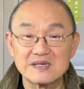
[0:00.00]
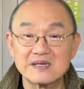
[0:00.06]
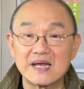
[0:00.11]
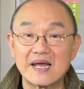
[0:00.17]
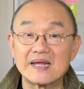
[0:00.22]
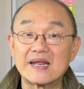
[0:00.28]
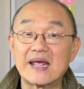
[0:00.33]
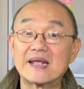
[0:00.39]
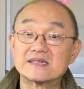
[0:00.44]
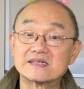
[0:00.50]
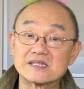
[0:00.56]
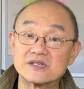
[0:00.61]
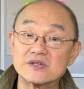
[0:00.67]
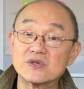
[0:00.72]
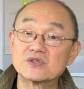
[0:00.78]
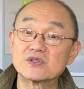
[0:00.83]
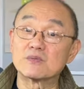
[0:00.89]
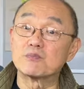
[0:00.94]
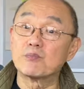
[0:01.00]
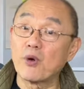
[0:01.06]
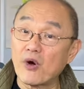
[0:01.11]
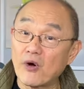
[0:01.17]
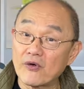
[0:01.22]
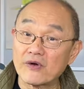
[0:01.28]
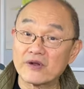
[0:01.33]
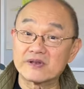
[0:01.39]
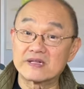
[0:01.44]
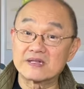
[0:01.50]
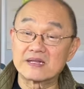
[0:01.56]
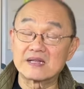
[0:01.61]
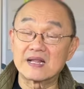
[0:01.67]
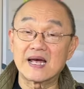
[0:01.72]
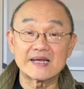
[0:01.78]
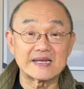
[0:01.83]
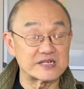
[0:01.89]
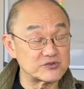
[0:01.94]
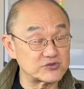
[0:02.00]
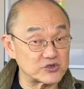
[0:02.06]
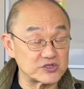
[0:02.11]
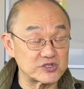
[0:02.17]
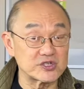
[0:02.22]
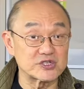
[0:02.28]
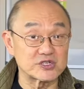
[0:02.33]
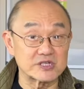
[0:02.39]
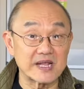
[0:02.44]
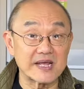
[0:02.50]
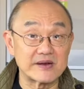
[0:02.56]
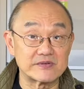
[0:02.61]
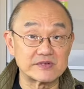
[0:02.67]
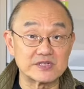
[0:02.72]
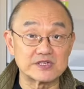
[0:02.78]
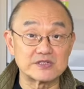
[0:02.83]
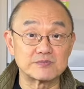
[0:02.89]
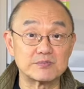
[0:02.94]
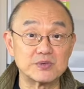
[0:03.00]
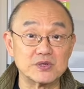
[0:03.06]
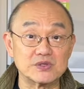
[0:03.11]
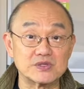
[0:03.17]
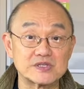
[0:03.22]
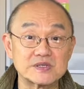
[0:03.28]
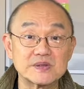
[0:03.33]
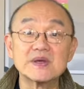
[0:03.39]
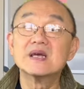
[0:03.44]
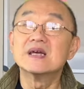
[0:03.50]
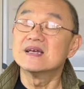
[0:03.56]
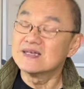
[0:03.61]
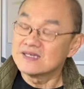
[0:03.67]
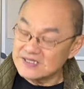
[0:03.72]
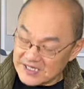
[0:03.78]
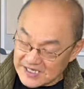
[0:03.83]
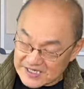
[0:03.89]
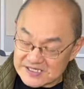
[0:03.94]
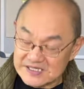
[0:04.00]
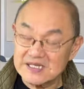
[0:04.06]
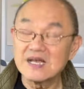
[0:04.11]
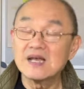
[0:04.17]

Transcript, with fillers: and hence the use of Poron and the like in traditional heritage boots. Yes,